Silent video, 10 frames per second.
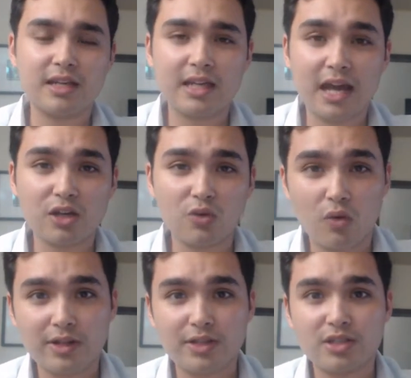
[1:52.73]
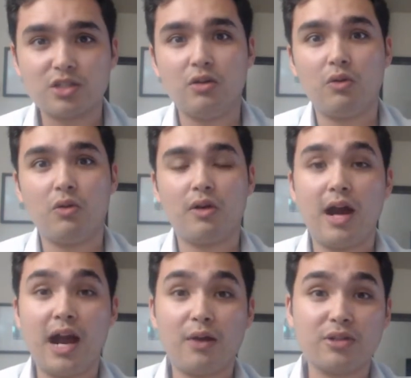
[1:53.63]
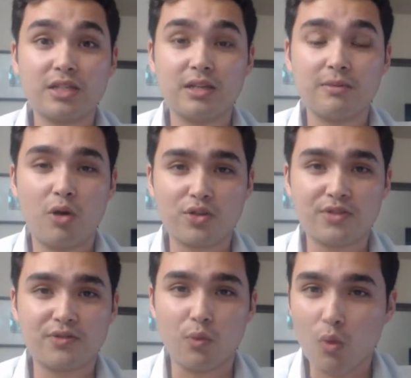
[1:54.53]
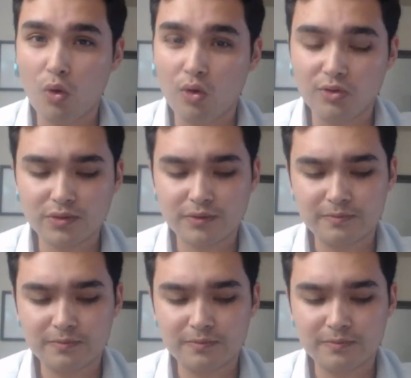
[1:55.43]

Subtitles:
categories or high-risk parts of the world.